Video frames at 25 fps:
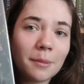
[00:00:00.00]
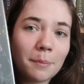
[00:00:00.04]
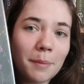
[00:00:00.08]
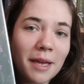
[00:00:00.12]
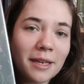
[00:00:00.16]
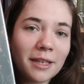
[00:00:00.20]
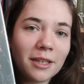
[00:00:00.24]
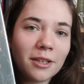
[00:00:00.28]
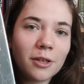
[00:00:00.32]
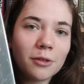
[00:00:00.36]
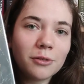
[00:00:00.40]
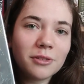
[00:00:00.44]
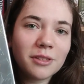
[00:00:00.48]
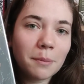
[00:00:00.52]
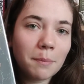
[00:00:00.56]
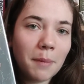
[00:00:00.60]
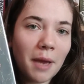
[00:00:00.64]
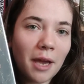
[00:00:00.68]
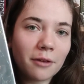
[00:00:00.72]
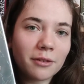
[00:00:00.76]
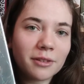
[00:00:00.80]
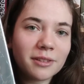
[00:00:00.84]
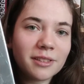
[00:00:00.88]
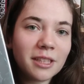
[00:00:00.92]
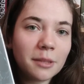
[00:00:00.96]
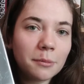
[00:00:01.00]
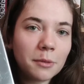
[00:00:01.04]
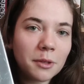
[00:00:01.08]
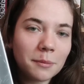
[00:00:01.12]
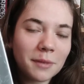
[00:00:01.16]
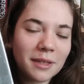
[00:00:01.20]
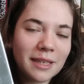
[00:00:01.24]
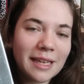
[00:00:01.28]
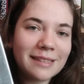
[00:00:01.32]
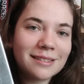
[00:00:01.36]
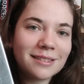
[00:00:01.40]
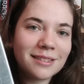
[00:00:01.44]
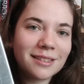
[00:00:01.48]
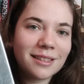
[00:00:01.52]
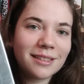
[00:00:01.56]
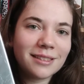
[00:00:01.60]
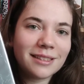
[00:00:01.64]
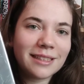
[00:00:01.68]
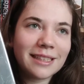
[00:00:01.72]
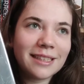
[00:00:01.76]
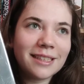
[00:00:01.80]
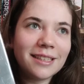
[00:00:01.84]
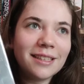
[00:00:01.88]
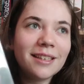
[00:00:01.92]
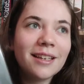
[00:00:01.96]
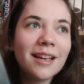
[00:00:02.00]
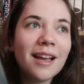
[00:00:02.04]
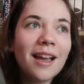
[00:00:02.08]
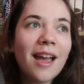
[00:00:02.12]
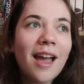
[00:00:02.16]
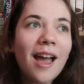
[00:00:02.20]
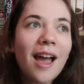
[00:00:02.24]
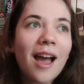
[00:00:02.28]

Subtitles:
to Petticoats and Piracy by Mackenzi Lee.